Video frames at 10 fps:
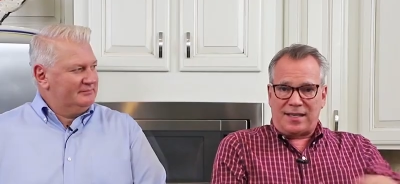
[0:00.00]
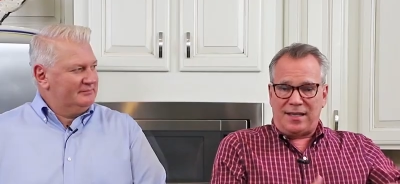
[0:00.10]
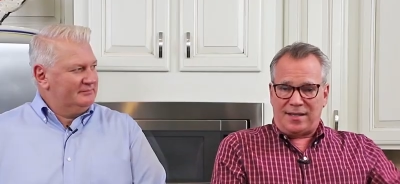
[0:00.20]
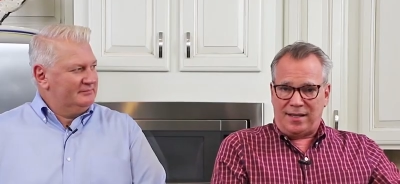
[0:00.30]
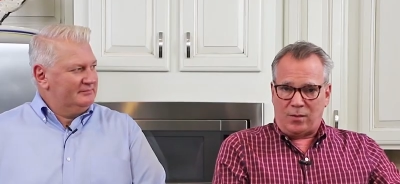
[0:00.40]

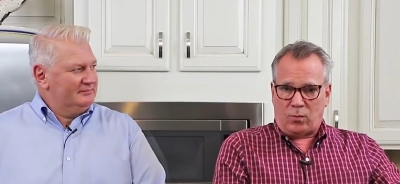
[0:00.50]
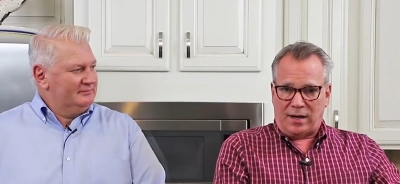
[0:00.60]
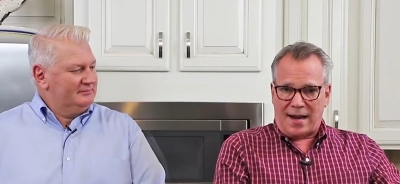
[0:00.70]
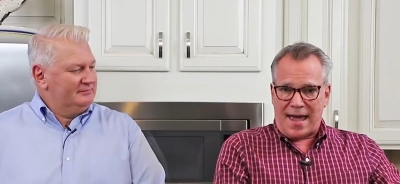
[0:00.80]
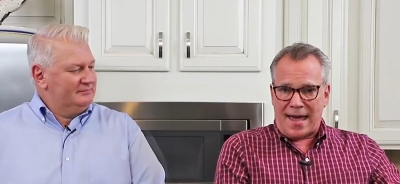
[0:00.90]
Speaker 1: seasoning that
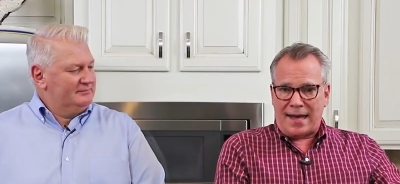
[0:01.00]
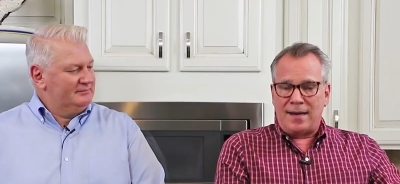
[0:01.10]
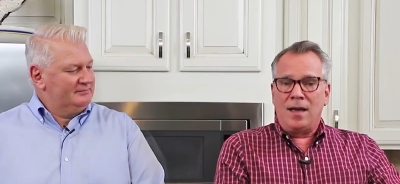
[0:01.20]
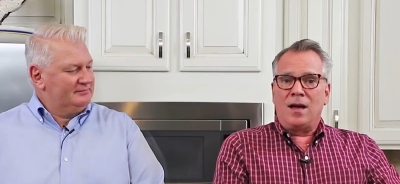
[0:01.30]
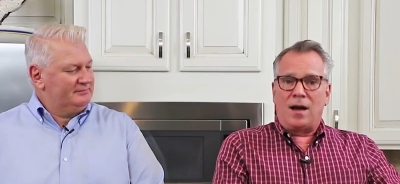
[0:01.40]
we're gonna
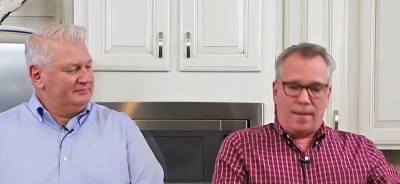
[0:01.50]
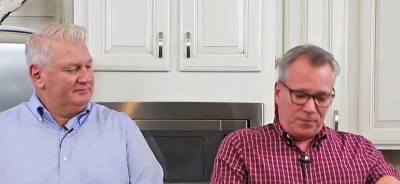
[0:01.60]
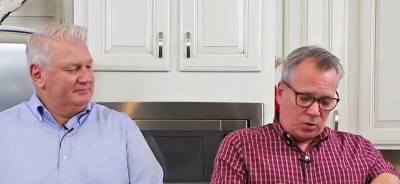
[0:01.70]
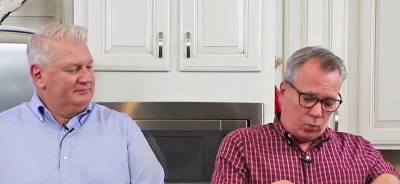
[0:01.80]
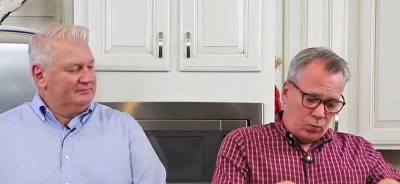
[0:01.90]
add
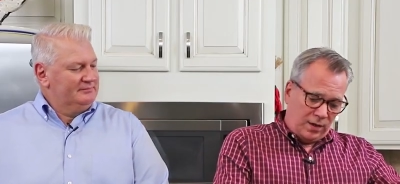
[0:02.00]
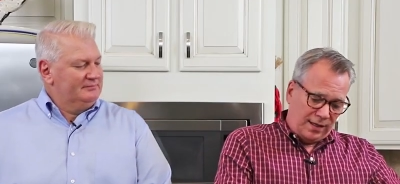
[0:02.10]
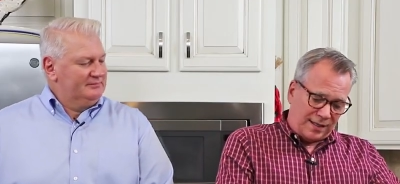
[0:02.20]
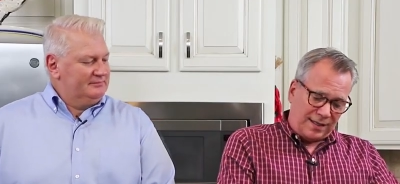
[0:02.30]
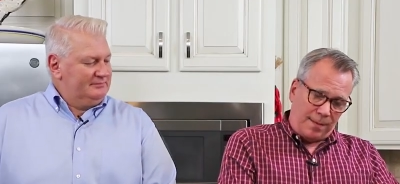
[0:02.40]
um, to
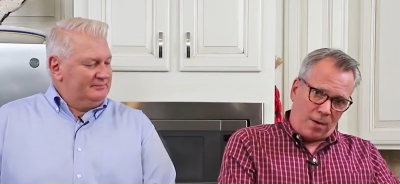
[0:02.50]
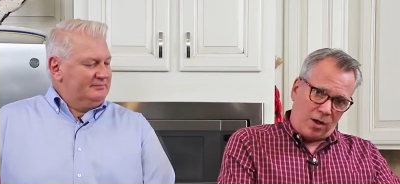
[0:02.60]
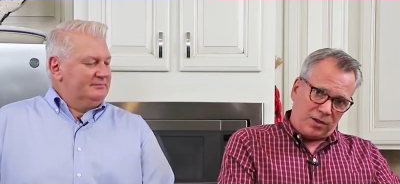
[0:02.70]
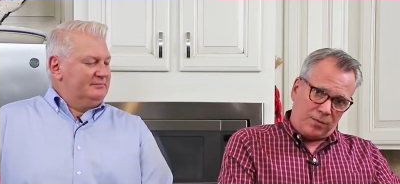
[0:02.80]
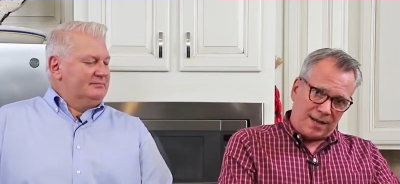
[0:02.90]
really seep
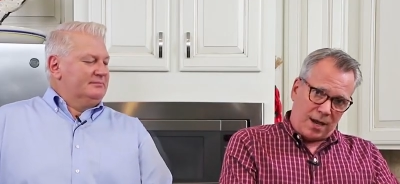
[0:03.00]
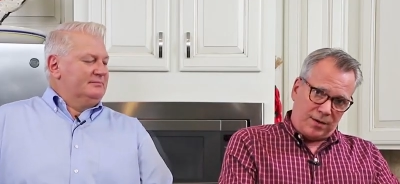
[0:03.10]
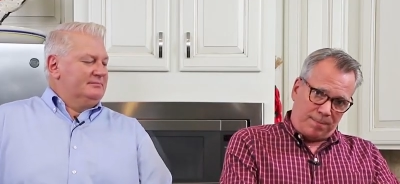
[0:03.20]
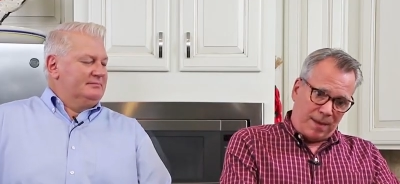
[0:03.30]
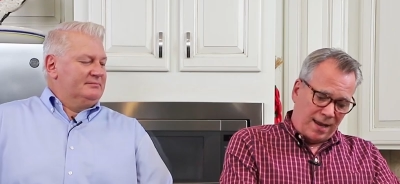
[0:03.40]
also
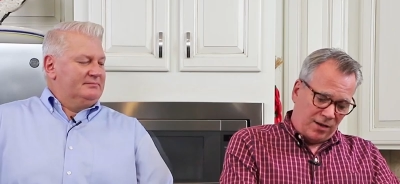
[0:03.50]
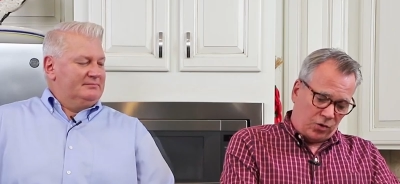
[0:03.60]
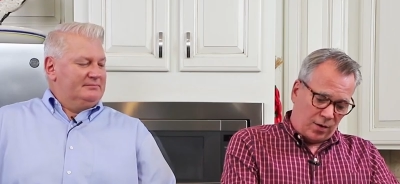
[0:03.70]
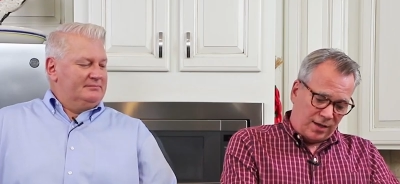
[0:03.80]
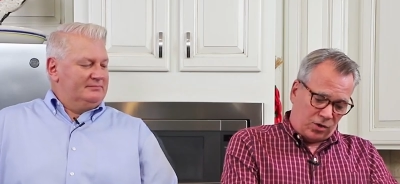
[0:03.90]
down. It
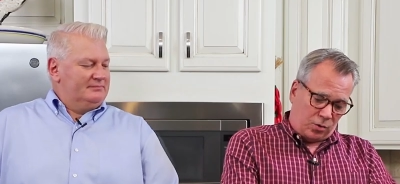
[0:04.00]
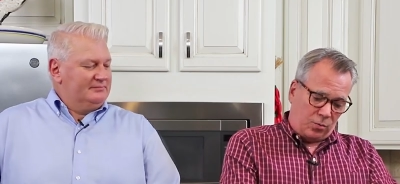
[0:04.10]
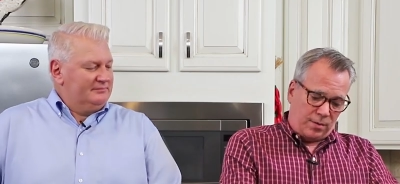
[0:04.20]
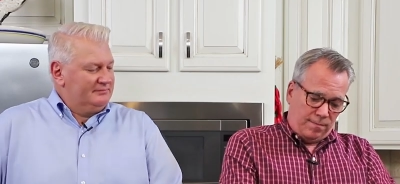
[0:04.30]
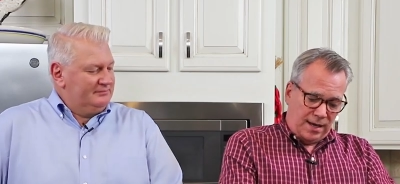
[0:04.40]
penetrates through the